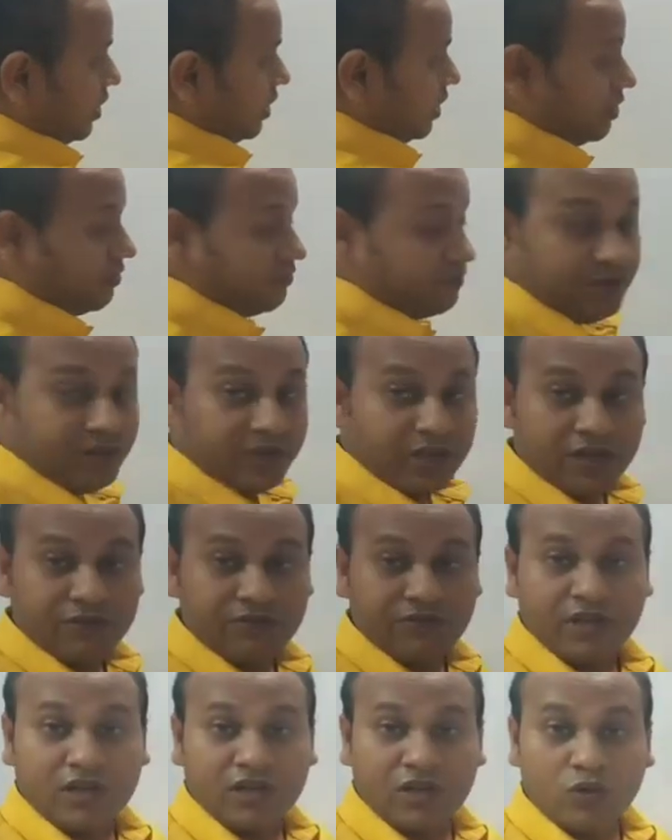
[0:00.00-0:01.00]
If there
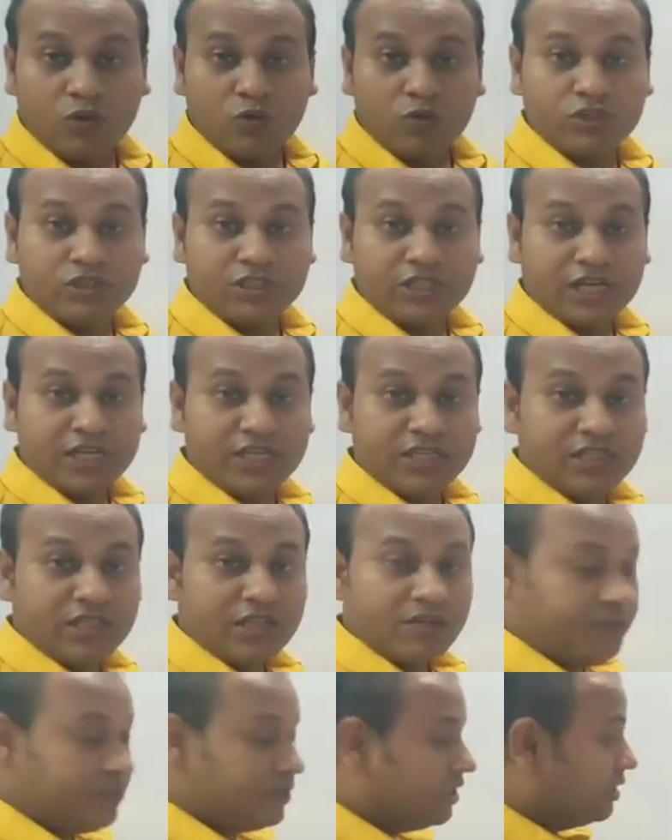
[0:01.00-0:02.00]
were no change in
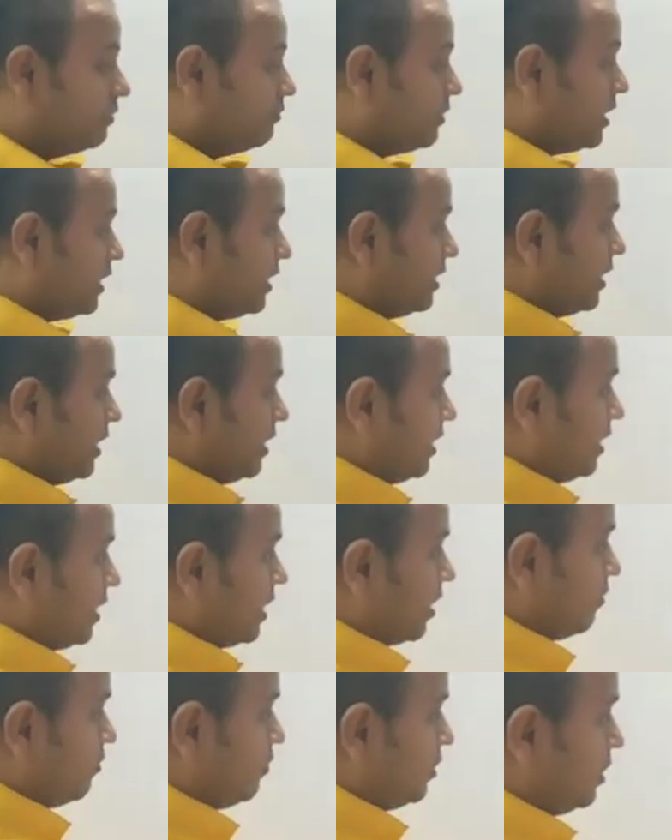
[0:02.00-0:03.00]
the medium at that
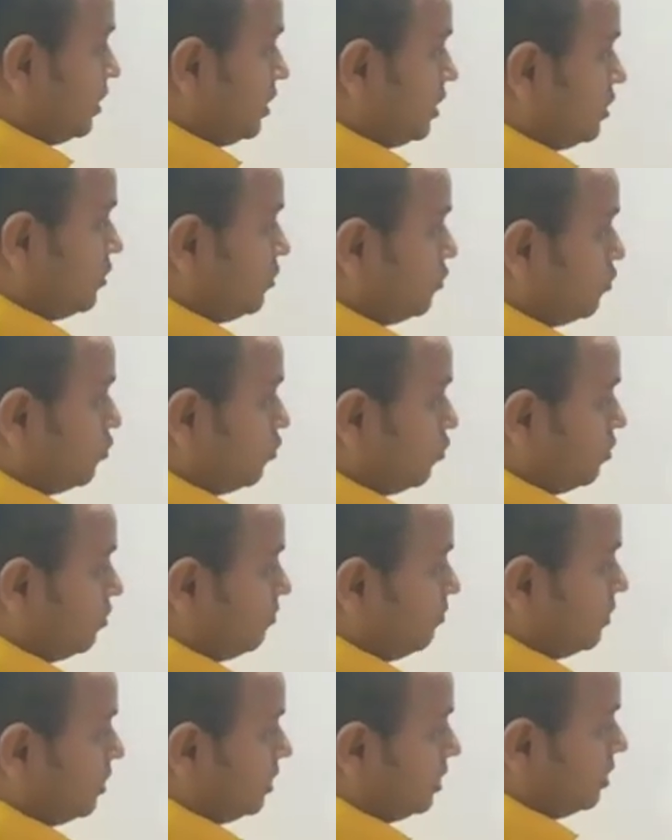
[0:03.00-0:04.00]
time, it
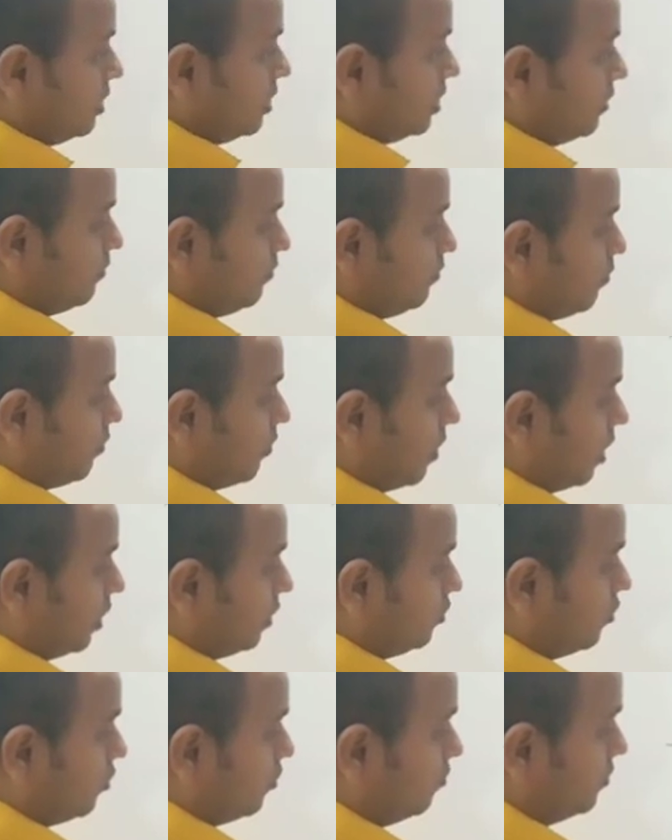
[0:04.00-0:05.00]
should be the
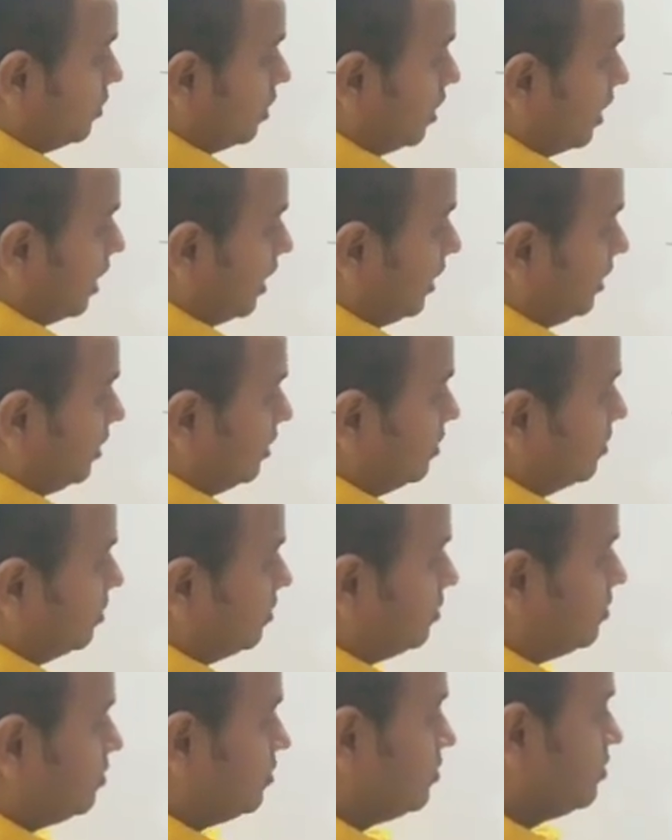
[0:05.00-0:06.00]
path of the light.
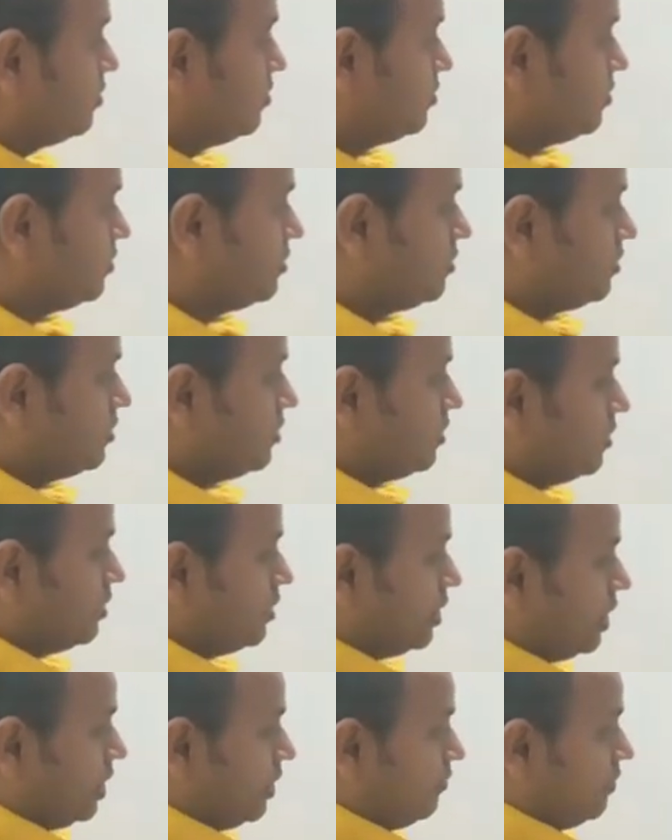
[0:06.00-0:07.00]

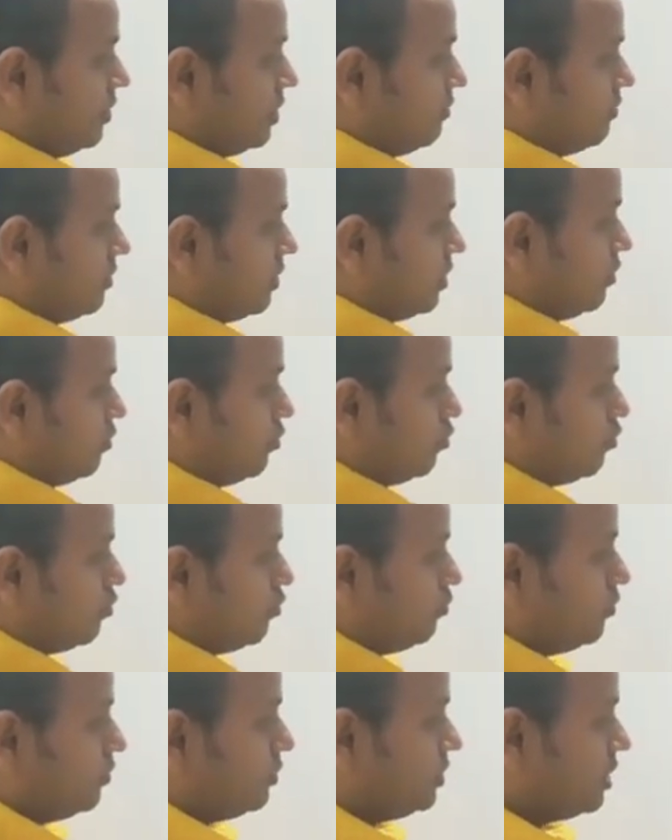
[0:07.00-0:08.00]
If there were
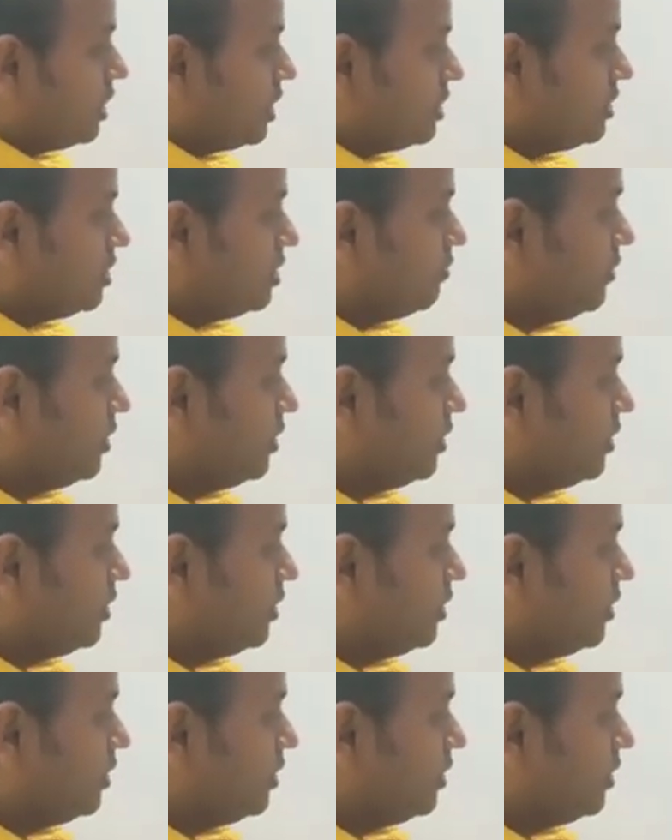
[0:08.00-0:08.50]
no change in the